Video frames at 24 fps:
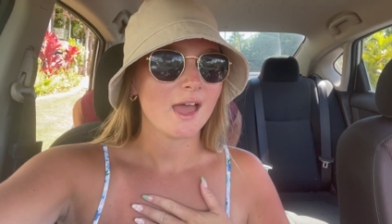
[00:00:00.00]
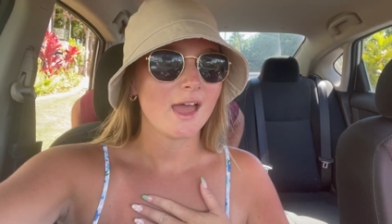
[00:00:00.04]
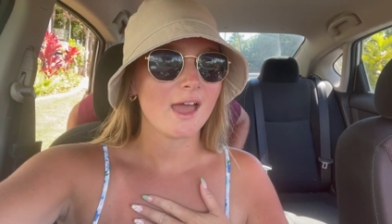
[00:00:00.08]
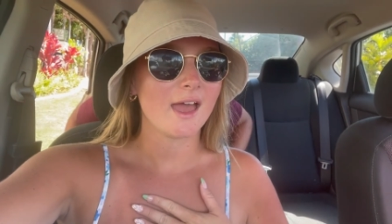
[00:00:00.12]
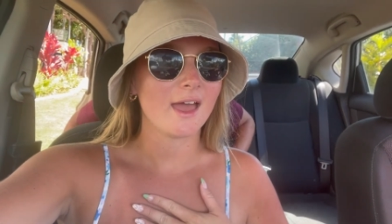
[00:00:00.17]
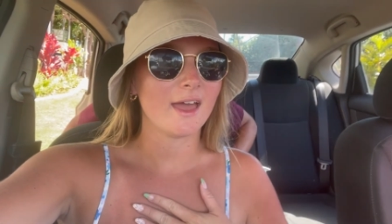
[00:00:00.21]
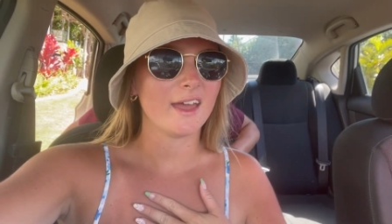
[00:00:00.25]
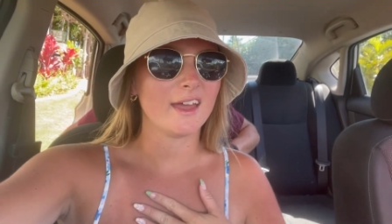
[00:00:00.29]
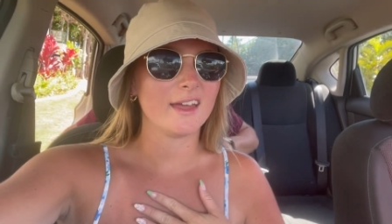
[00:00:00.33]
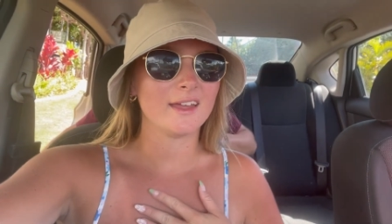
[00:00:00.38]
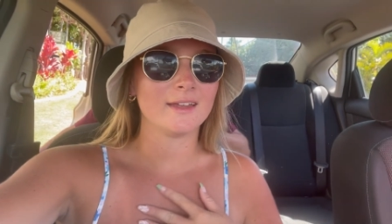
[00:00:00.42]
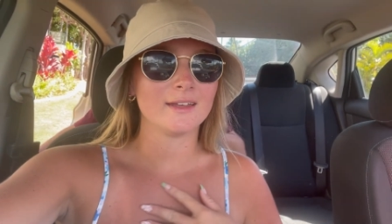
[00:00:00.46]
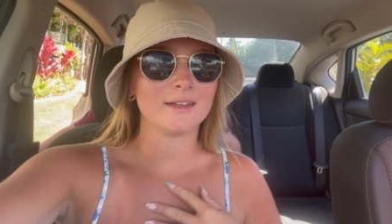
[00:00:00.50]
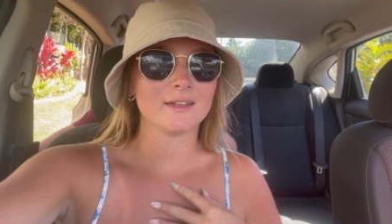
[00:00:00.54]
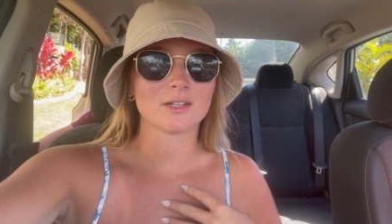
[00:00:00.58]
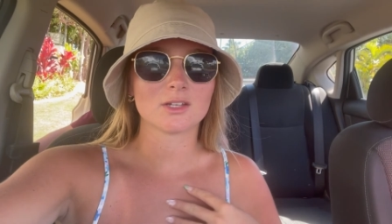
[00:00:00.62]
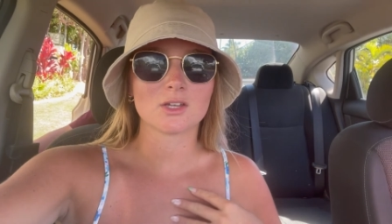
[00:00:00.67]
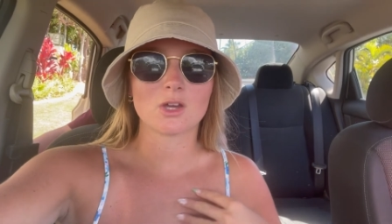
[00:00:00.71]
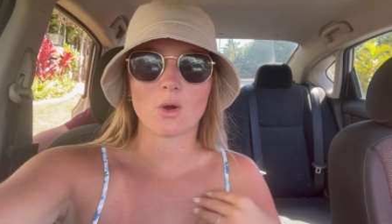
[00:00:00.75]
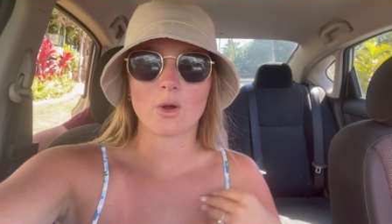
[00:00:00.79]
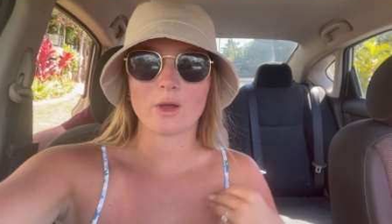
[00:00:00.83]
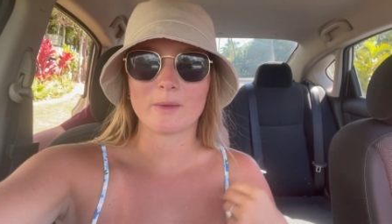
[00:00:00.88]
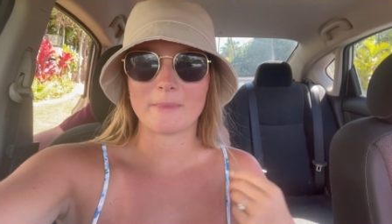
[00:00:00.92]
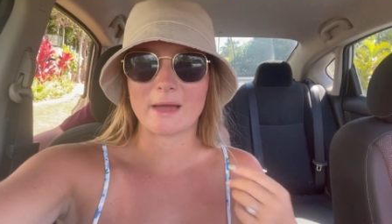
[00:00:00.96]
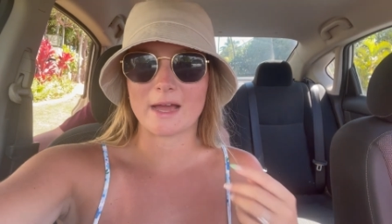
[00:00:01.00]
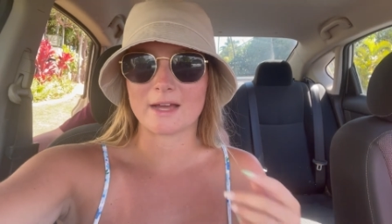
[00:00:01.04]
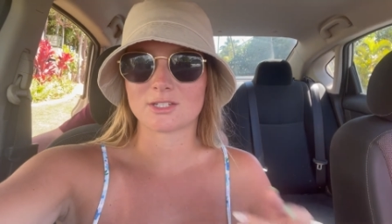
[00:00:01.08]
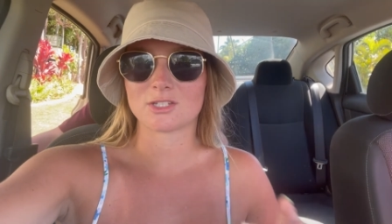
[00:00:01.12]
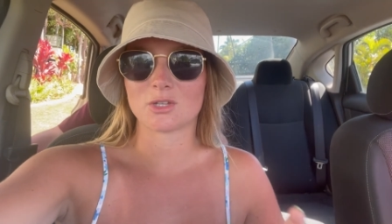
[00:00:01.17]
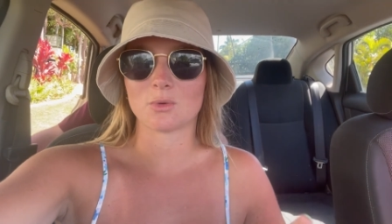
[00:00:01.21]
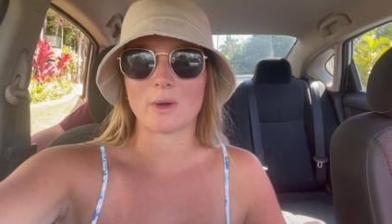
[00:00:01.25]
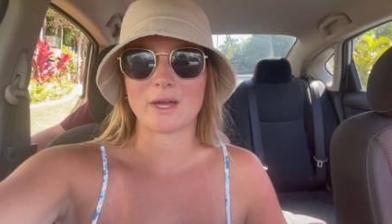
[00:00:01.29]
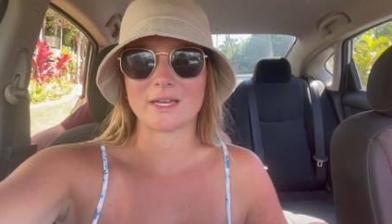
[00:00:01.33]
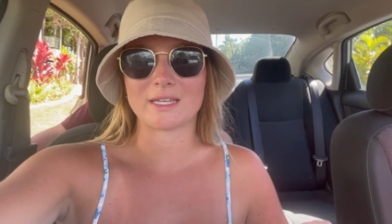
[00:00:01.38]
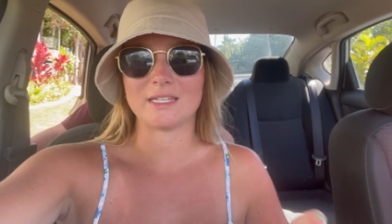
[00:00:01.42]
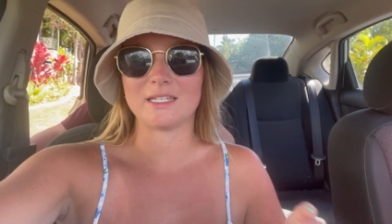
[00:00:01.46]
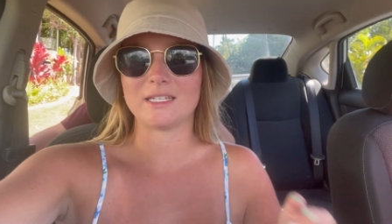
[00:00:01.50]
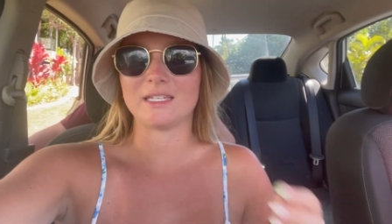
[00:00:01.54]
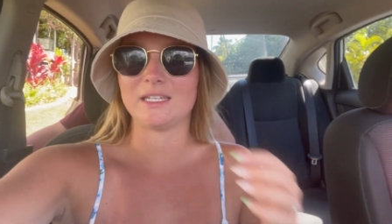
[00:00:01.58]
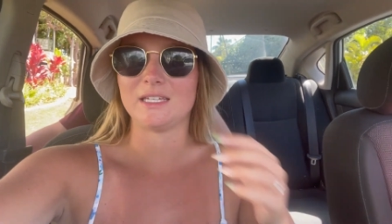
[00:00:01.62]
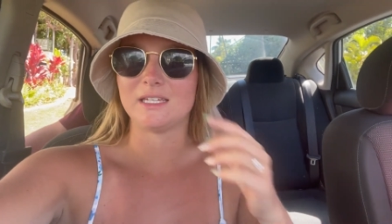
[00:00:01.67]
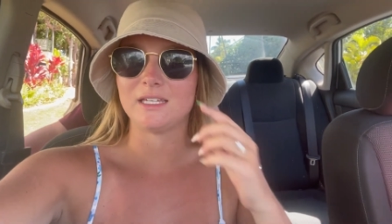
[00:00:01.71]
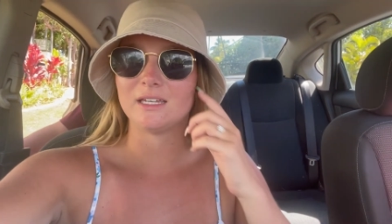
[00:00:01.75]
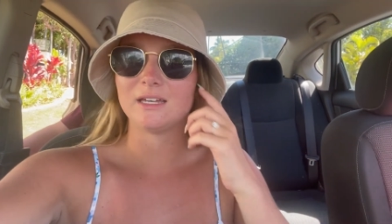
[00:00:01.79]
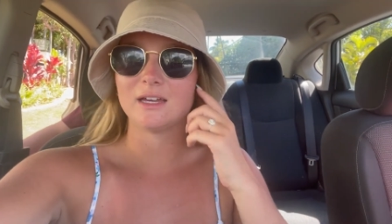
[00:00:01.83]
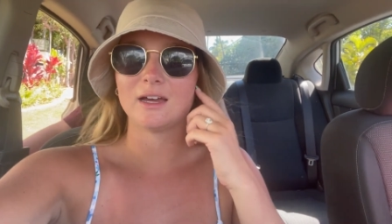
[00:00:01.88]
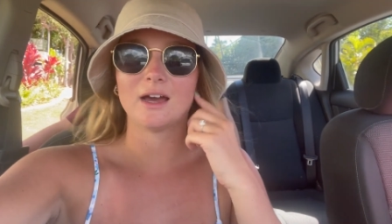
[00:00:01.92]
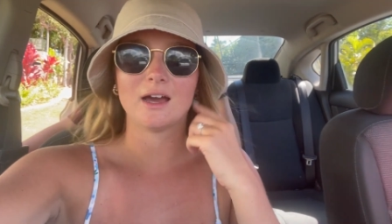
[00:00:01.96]
and going back to
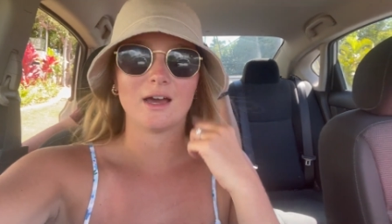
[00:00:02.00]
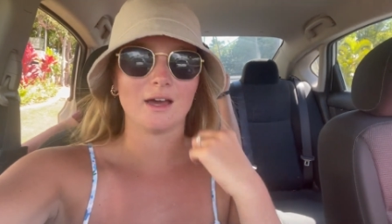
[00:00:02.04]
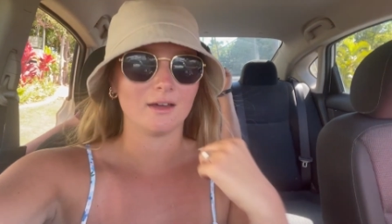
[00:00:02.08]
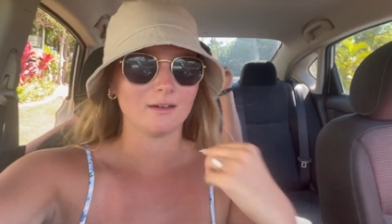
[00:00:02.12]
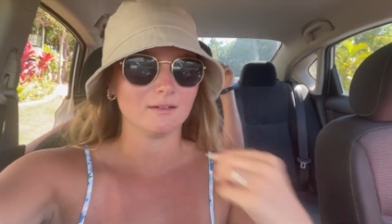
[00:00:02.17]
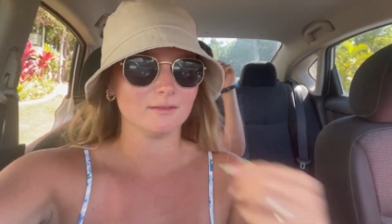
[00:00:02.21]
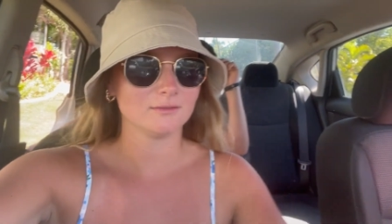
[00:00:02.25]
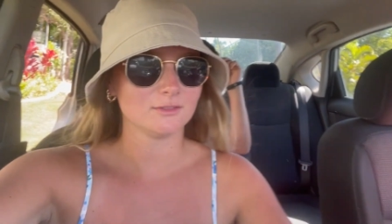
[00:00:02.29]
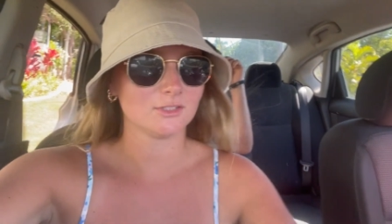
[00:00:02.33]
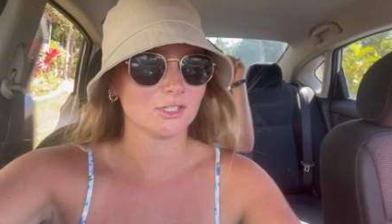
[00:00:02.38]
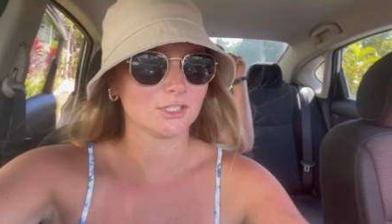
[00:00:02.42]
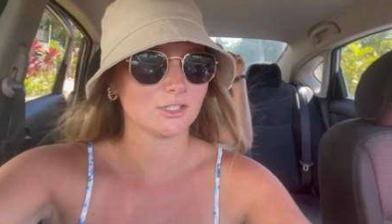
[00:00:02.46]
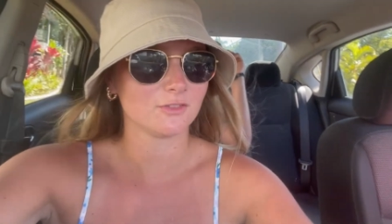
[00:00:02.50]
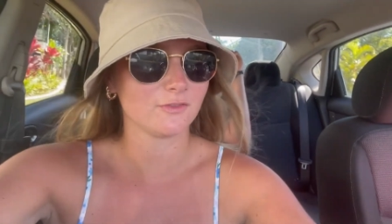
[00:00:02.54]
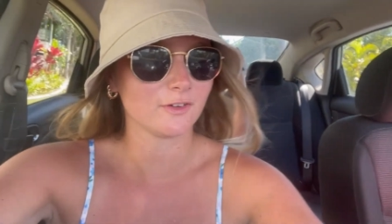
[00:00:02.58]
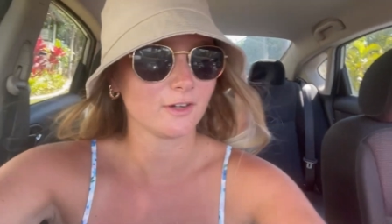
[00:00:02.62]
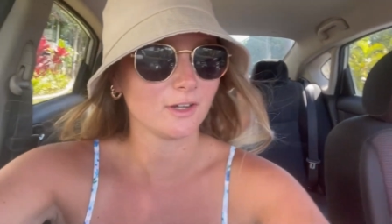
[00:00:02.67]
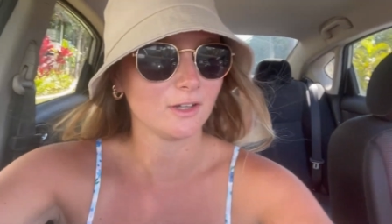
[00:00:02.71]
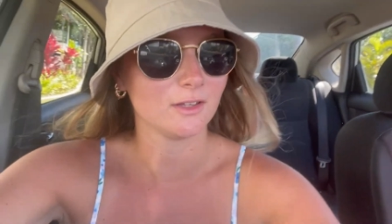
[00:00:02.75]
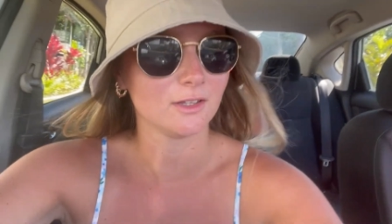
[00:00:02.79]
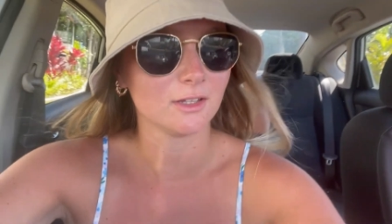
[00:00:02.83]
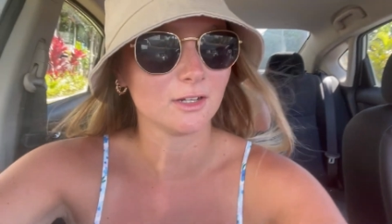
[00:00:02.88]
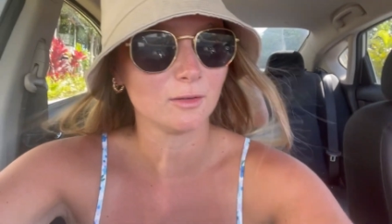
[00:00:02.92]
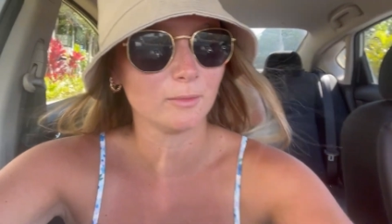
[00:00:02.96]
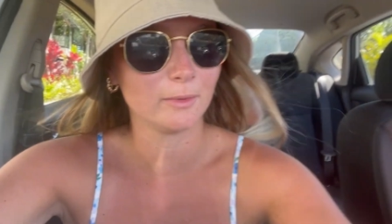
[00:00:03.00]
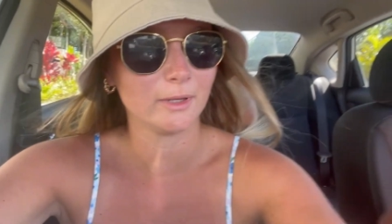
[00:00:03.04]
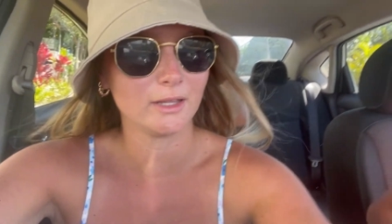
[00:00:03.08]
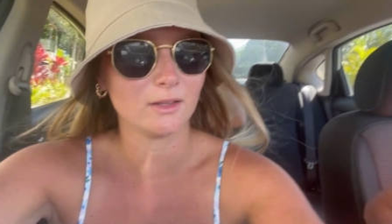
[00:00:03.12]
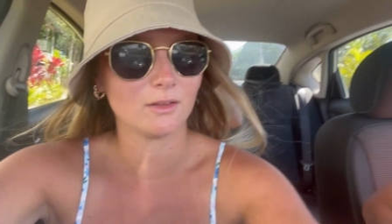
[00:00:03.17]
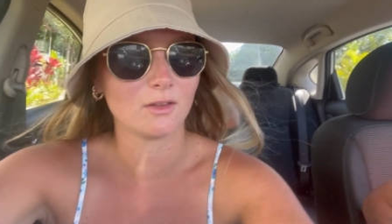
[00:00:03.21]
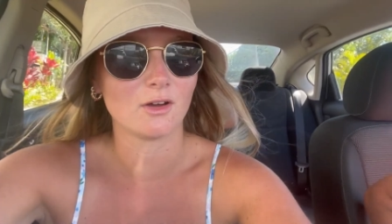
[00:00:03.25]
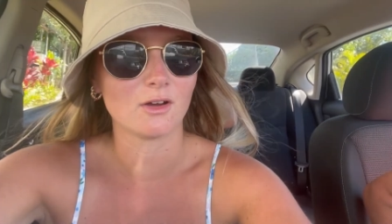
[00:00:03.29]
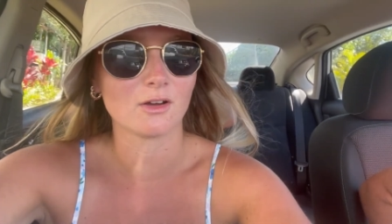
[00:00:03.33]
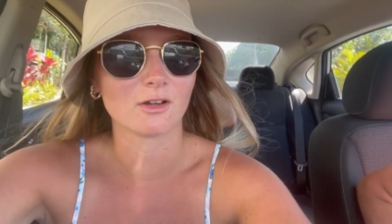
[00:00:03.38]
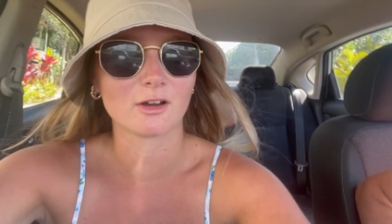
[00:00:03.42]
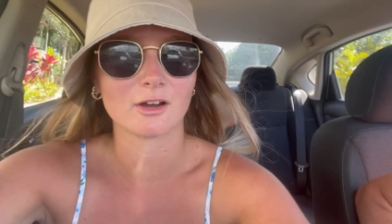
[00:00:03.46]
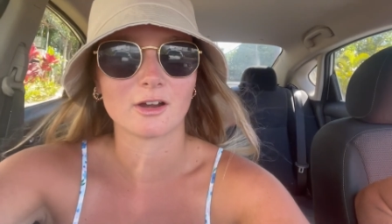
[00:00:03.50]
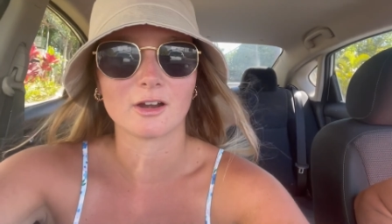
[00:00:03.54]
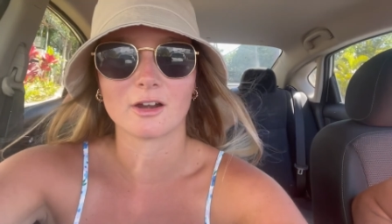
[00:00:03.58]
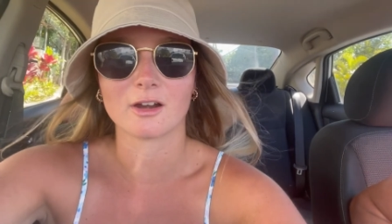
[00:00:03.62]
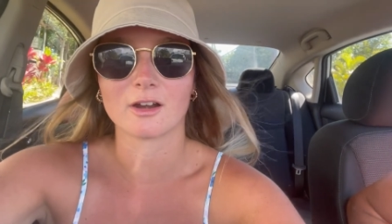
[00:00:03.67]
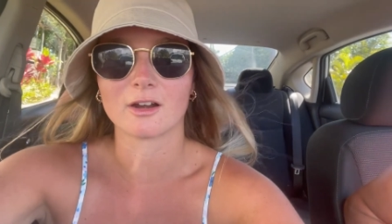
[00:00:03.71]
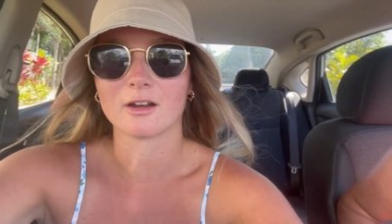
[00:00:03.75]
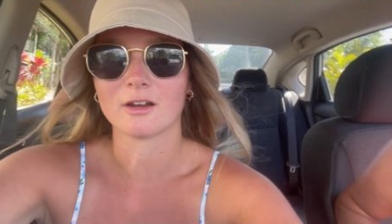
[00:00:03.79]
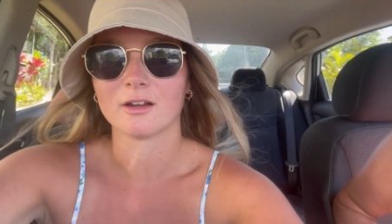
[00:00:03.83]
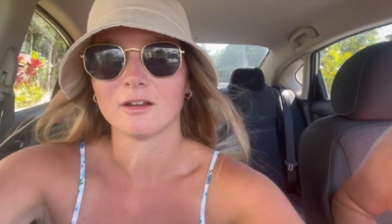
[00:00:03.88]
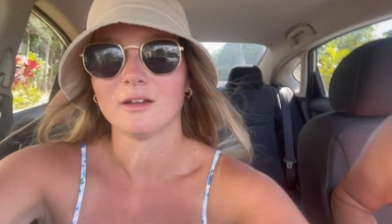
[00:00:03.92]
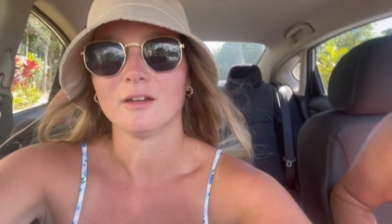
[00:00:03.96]
Waikiki uh, just for a little bit longer